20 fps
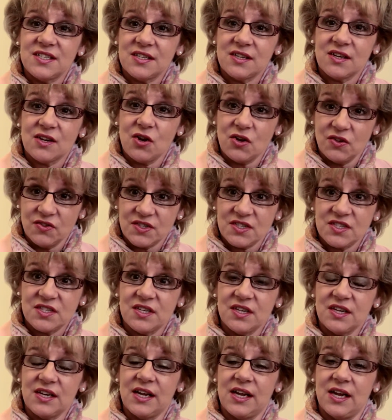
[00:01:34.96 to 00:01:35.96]

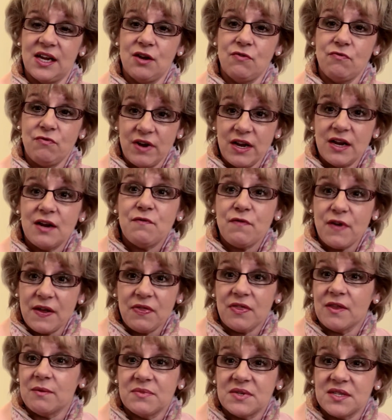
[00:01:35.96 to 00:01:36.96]
constantly reinvent
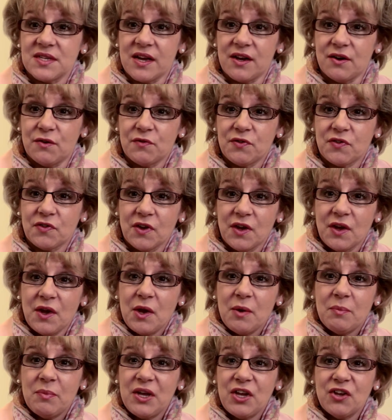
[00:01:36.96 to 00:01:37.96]
themselves,
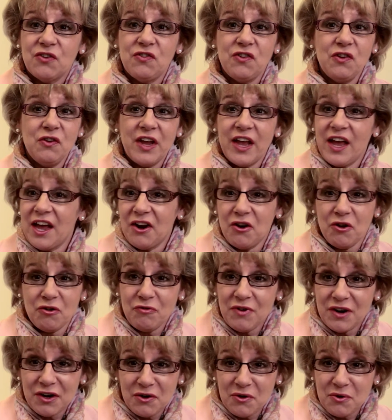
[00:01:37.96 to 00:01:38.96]
because you cannot
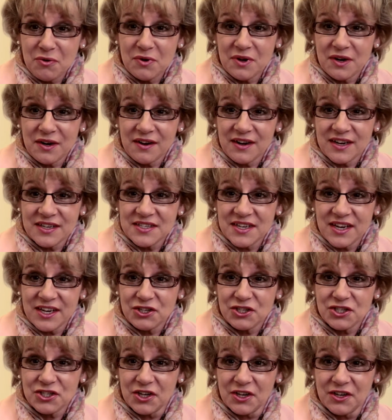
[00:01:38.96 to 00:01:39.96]
run an
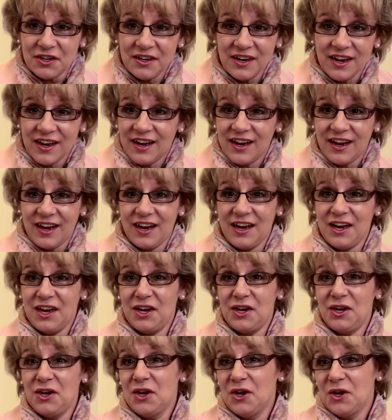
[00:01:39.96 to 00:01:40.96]
organisation
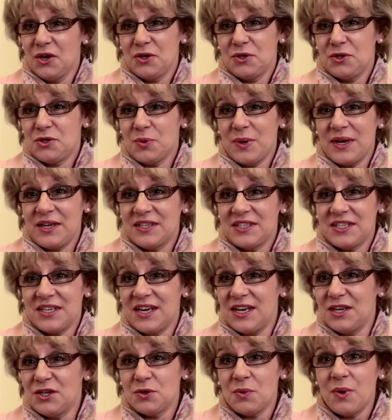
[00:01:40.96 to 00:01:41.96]
in
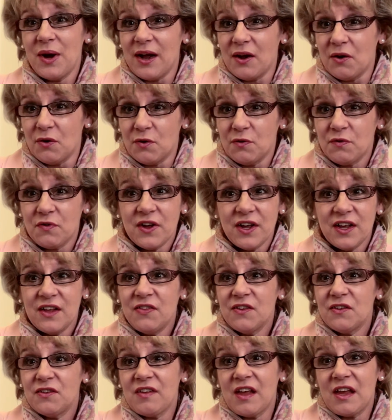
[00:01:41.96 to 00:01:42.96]
2012 in the
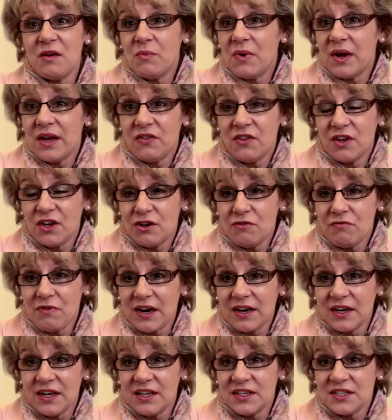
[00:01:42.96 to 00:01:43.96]
same way that you
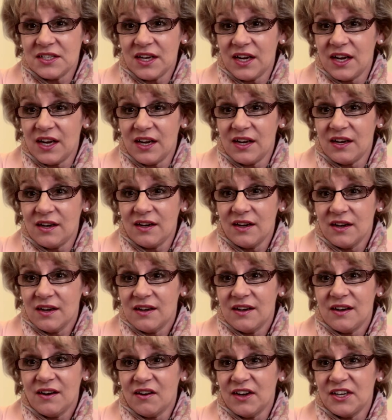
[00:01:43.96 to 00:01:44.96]
ran it in
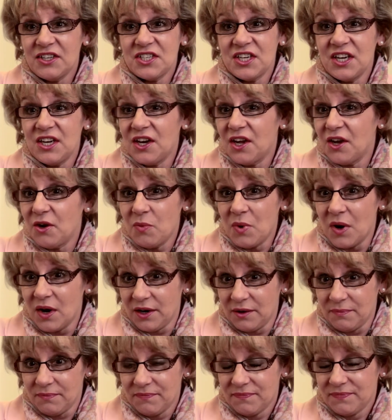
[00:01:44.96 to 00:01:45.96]
1901.
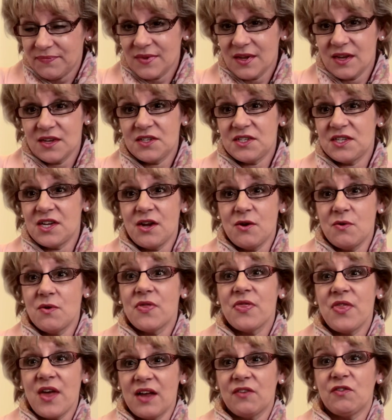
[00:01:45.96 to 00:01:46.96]
So
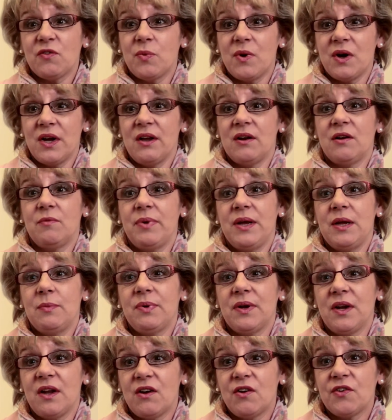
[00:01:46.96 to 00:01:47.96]
that's why young
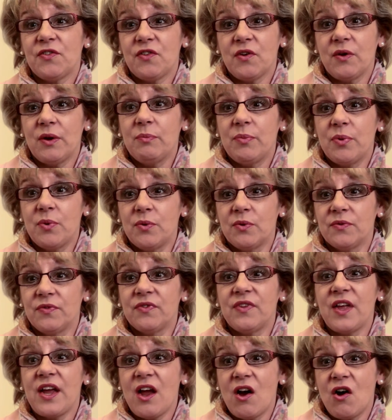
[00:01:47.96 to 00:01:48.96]
people are so important.
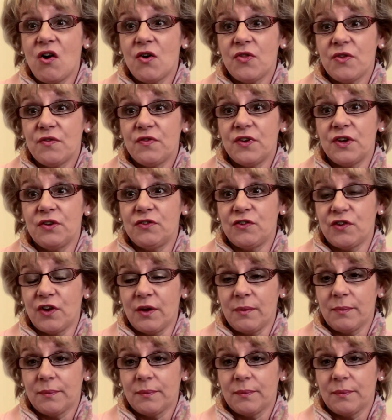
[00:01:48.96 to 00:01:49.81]
They are the future.